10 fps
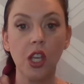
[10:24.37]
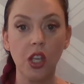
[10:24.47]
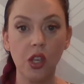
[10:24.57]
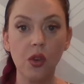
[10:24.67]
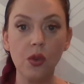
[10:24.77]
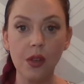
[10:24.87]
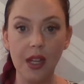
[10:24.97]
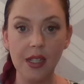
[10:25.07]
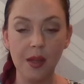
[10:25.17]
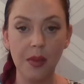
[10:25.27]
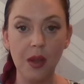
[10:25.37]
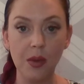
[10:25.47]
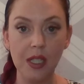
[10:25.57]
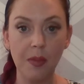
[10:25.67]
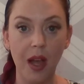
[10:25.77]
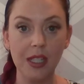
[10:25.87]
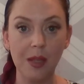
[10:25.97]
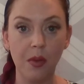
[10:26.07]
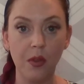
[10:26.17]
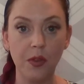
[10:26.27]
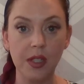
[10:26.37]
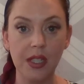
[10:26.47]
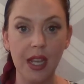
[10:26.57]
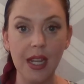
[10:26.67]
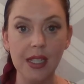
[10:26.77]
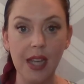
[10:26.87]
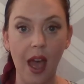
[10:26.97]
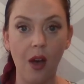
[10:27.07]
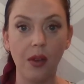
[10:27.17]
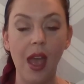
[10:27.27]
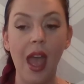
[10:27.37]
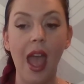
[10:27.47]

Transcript: you need to be responsible for sitting down